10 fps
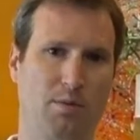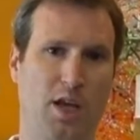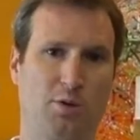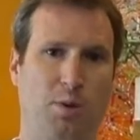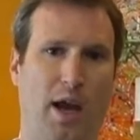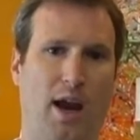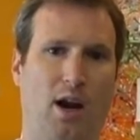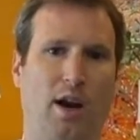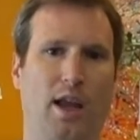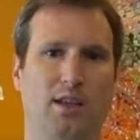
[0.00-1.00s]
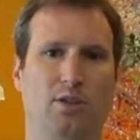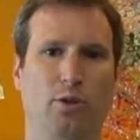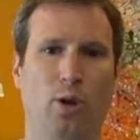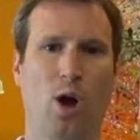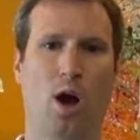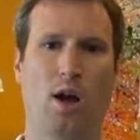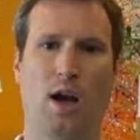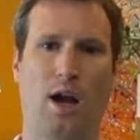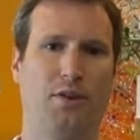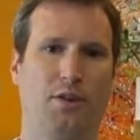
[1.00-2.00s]
niche player is
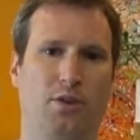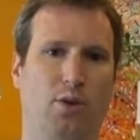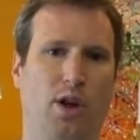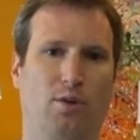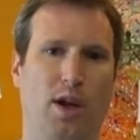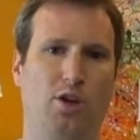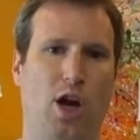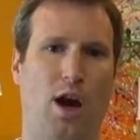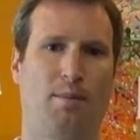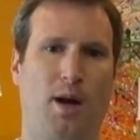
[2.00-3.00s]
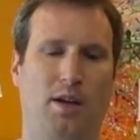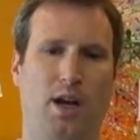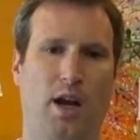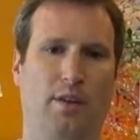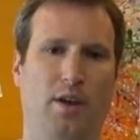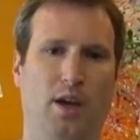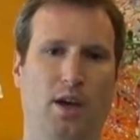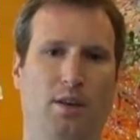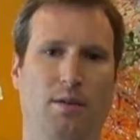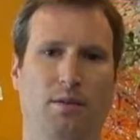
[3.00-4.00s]
Unilog. I think they're doing a great job on kind
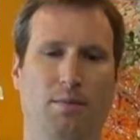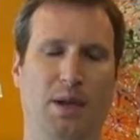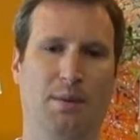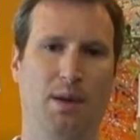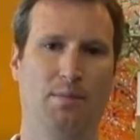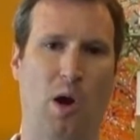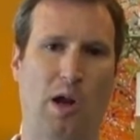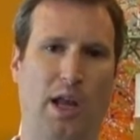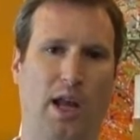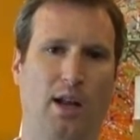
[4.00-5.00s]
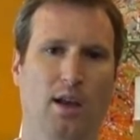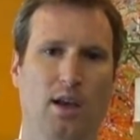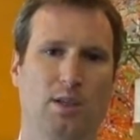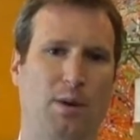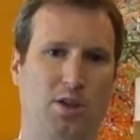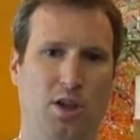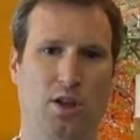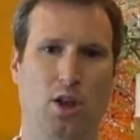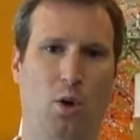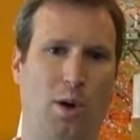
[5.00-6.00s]
of the B2B market, especially in
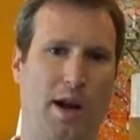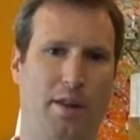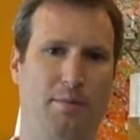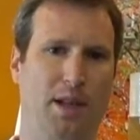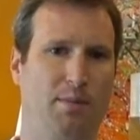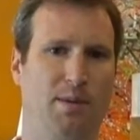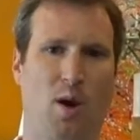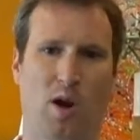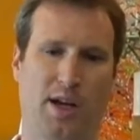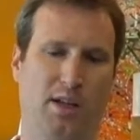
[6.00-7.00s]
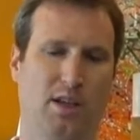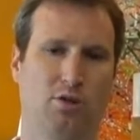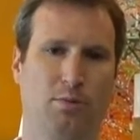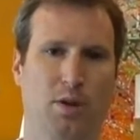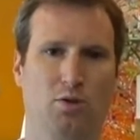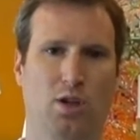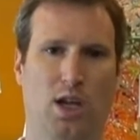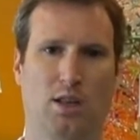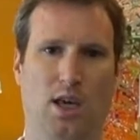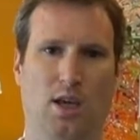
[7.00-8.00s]
the lower end of the B2B market and
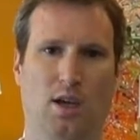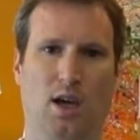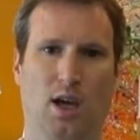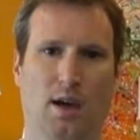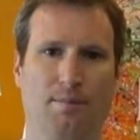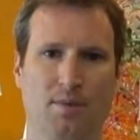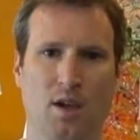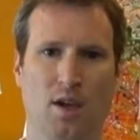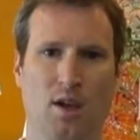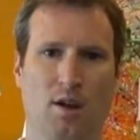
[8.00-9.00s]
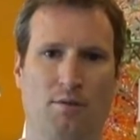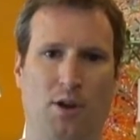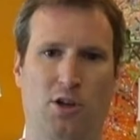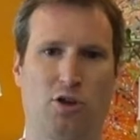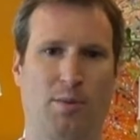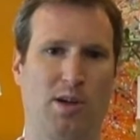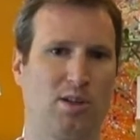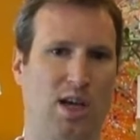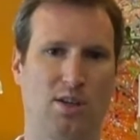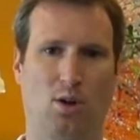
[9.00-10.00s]
distribution. I think for
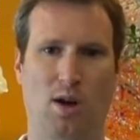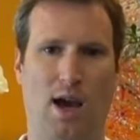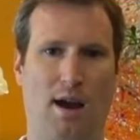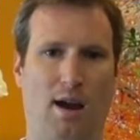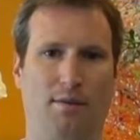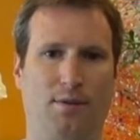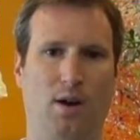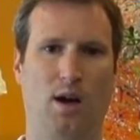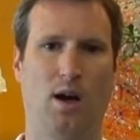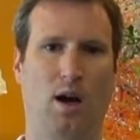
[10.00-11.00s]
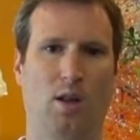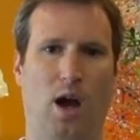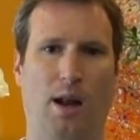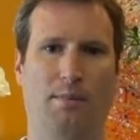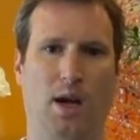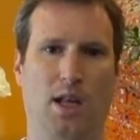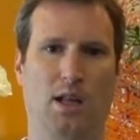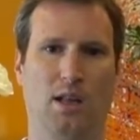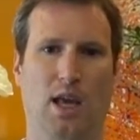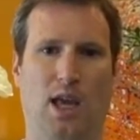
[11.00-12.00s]
distributors that don't have a lot of
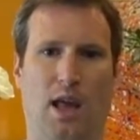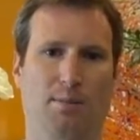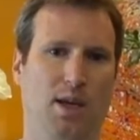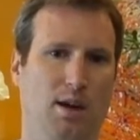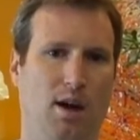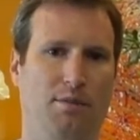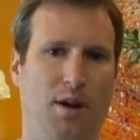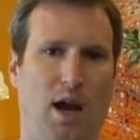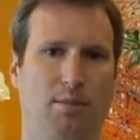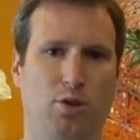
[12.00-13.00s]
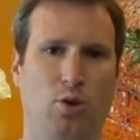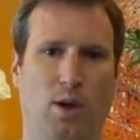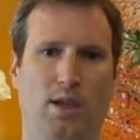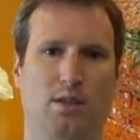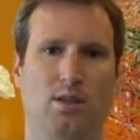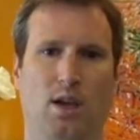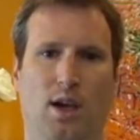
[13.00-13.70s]
money, they can be a viable choice